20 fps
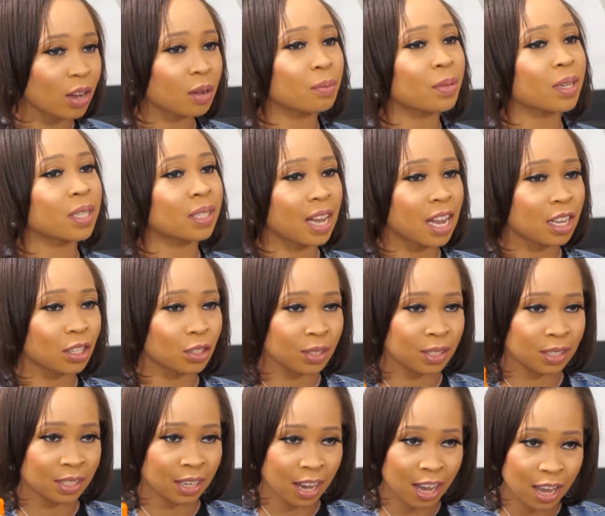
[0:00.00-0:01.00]
a
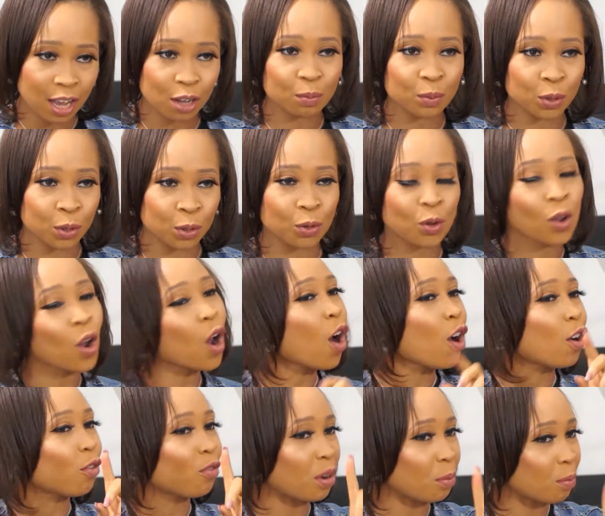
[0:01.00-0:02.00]
massage's scalp too.
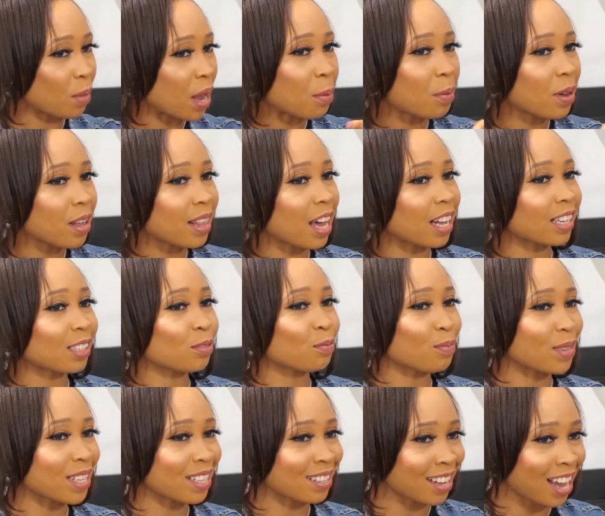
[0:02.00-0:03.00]
Remember that
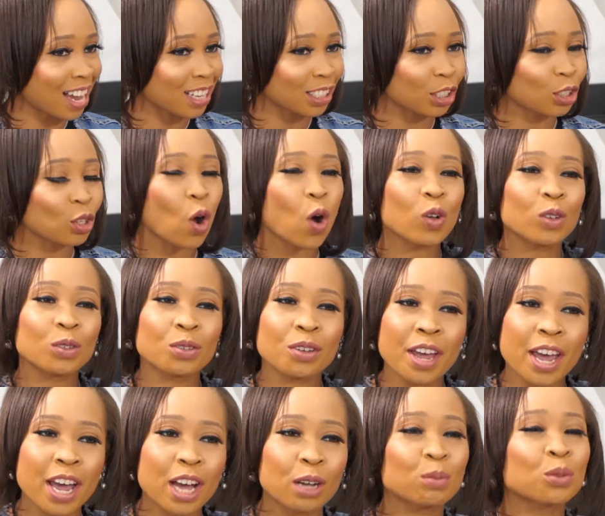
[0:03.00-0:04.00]
massages also
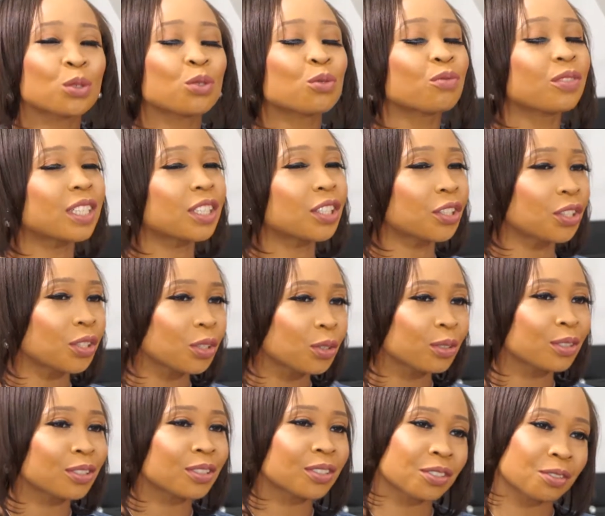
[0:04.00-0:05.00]
help to
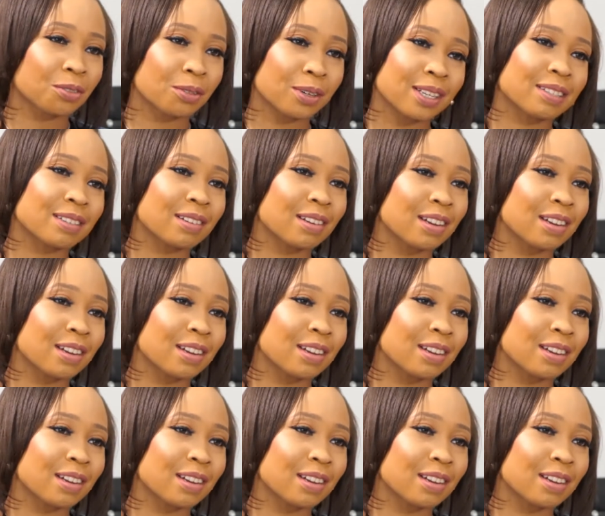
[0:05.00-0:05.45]
reduce stress